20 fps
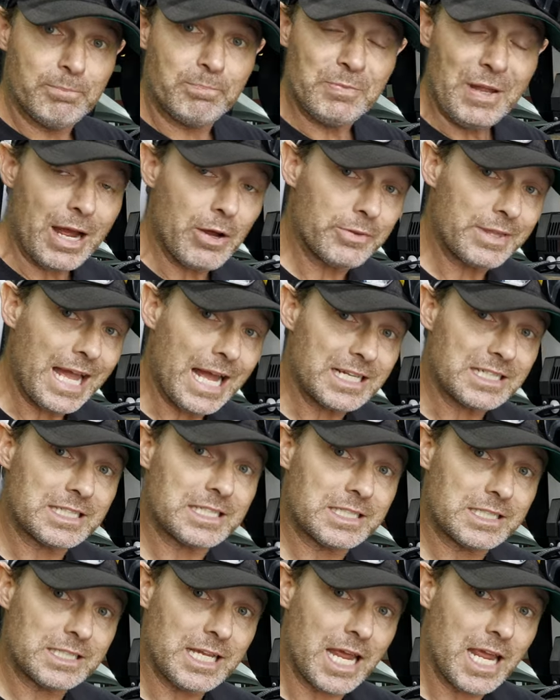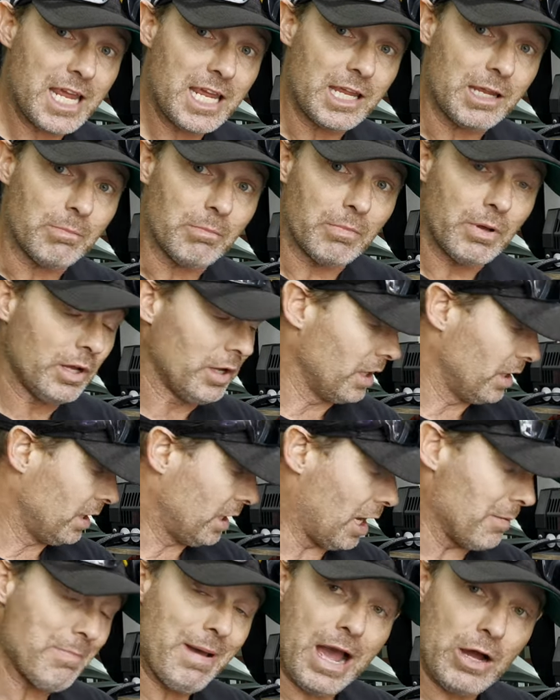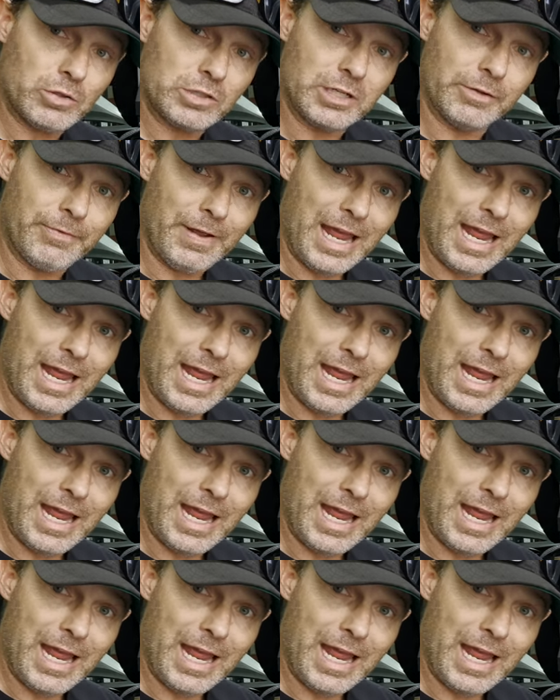Now that same amount of